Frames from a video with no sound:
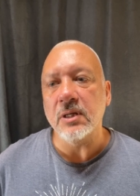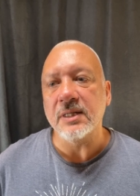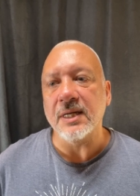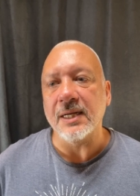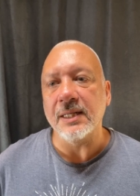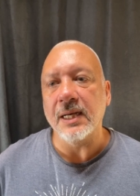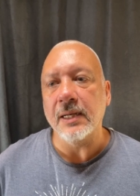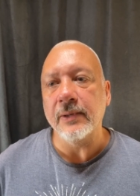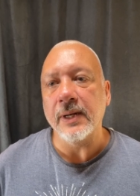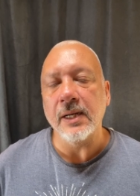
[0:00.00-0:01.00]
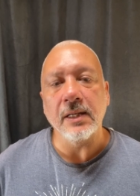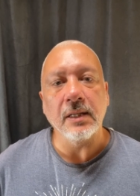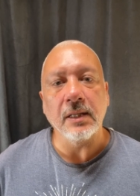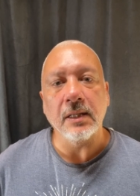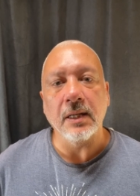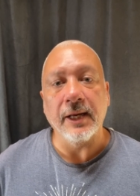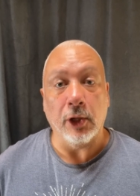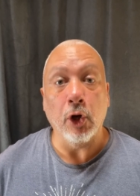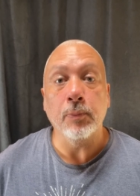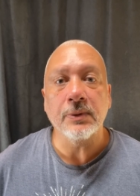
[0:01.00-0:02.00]
exactly how I had
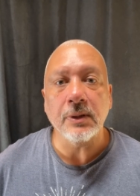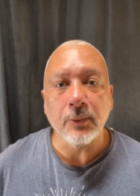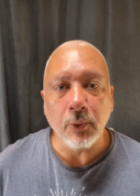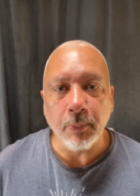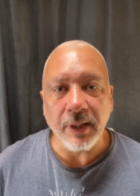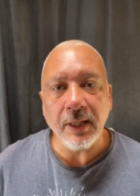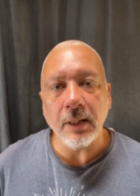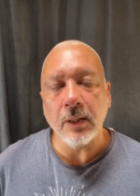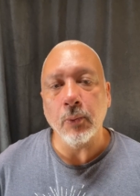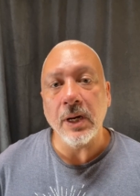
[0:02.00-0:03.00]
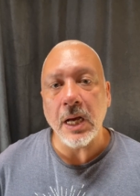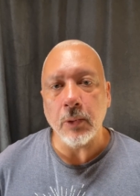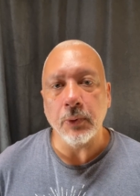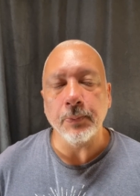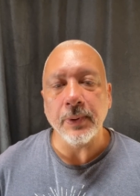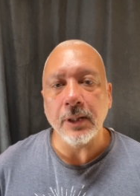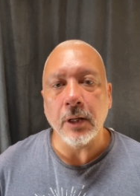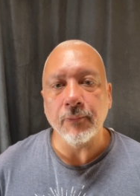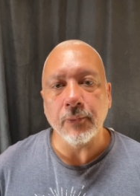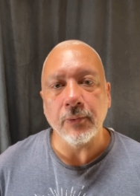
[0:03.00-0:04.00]
hoped it would be and where I would be
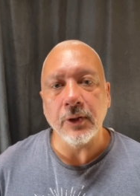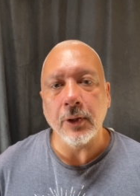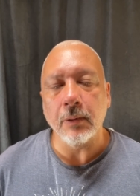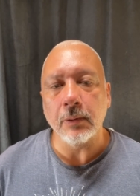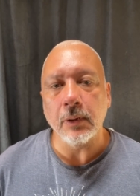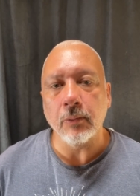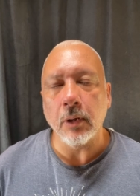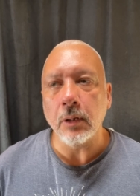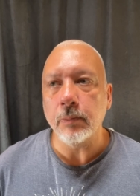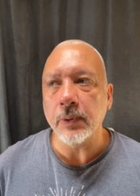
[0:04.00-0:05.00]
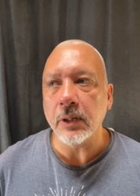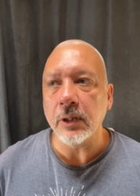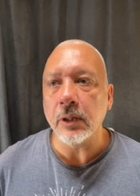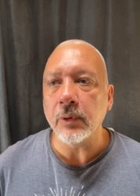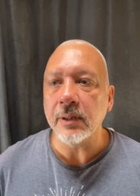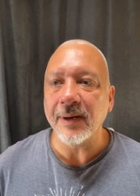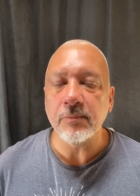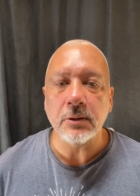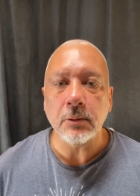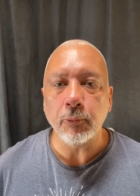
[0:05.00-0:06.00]
after a year on the road, but you know what,
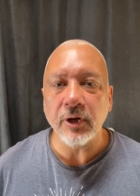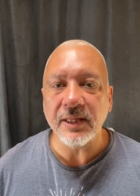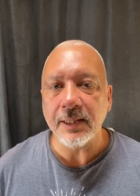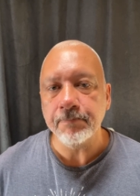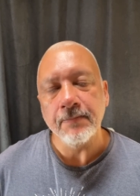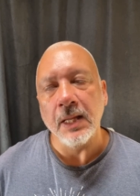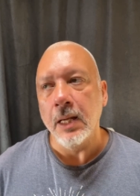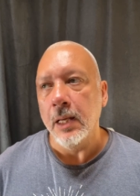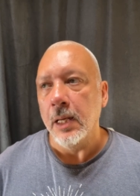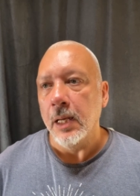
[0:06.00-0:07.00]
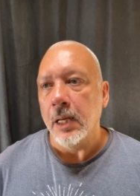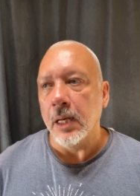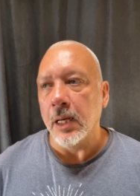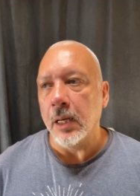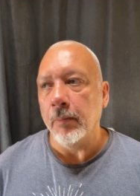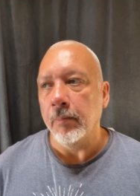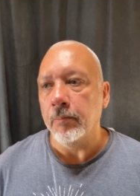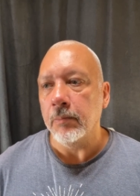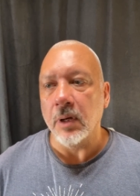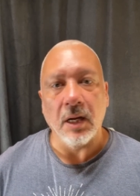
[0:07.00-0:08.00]
I'm still breathing. I'm
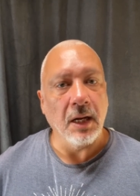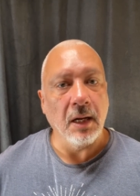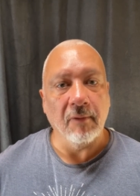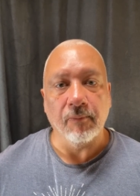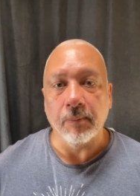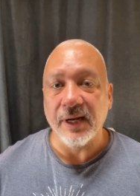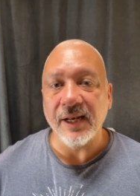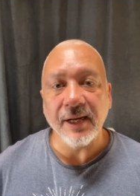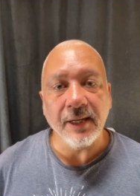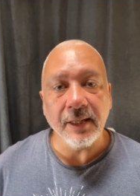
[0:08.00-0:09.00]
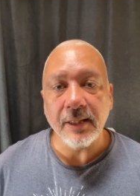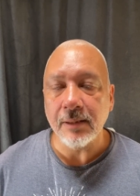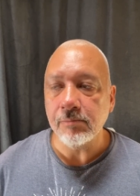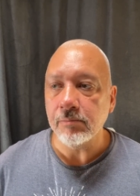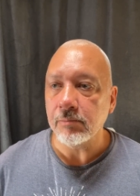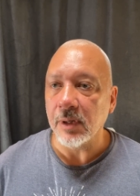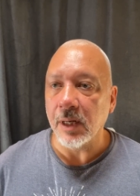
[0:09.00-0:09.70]
getting an income.